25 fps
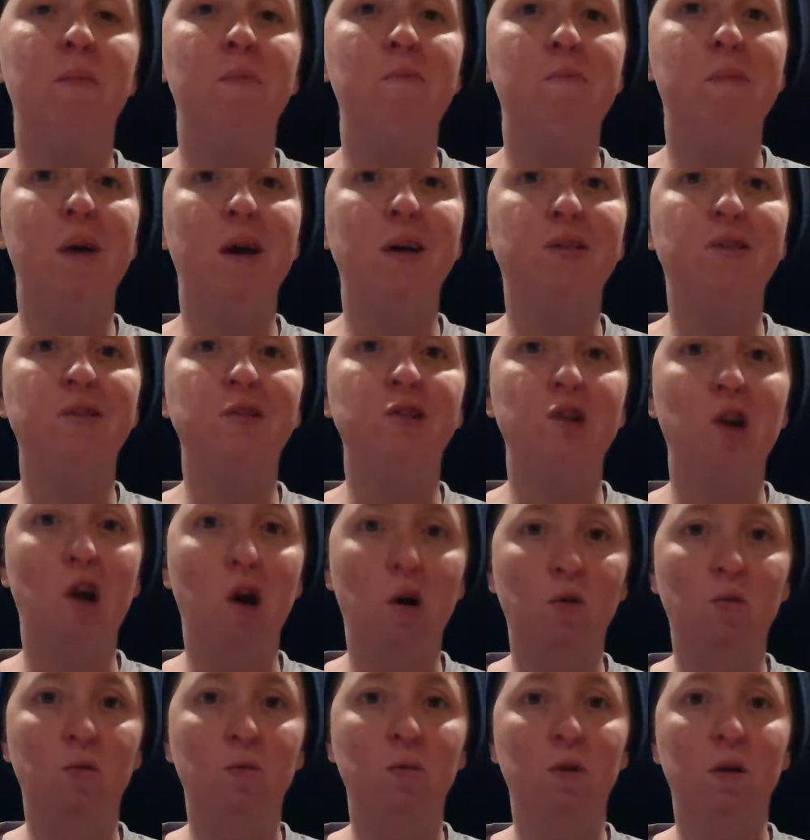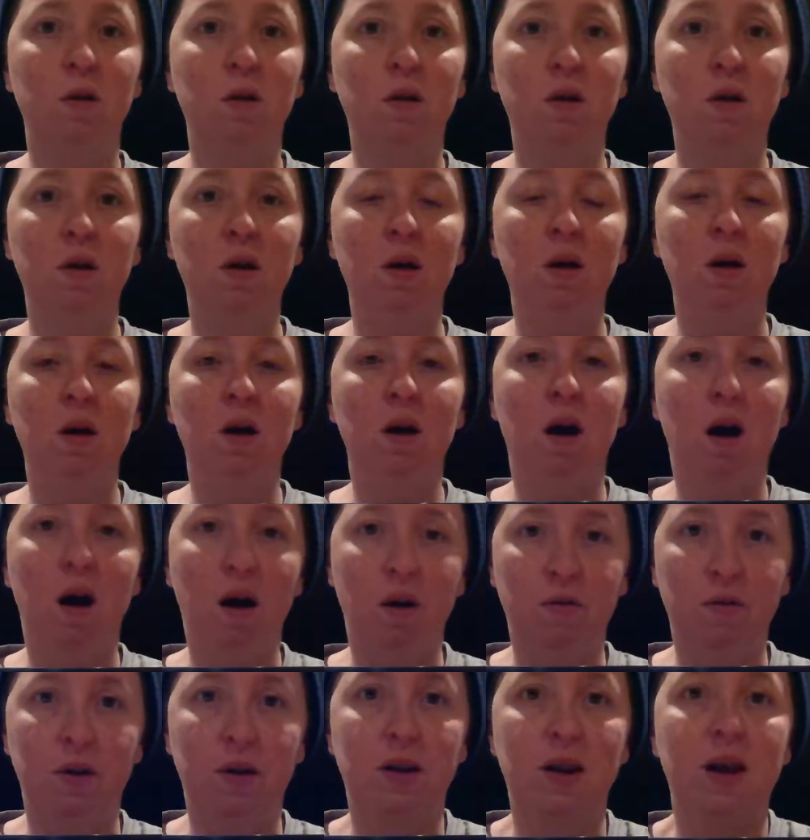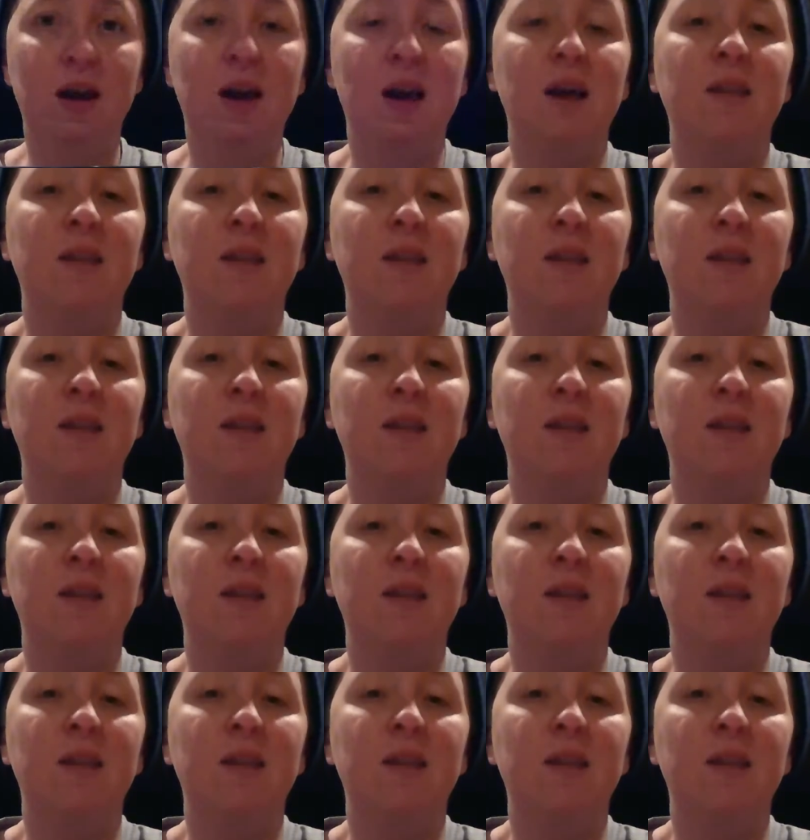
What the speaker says: best known of it.